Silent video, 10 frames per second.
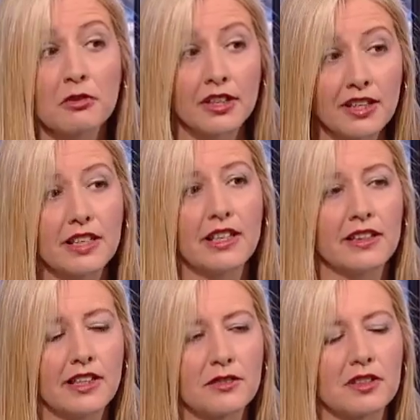work in
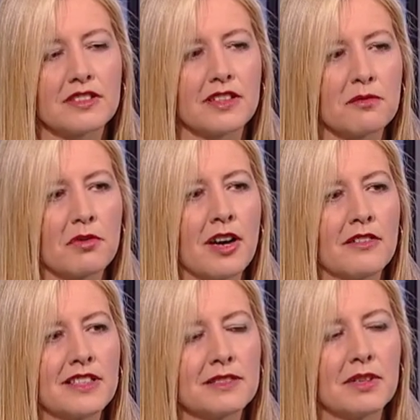the interest of the province.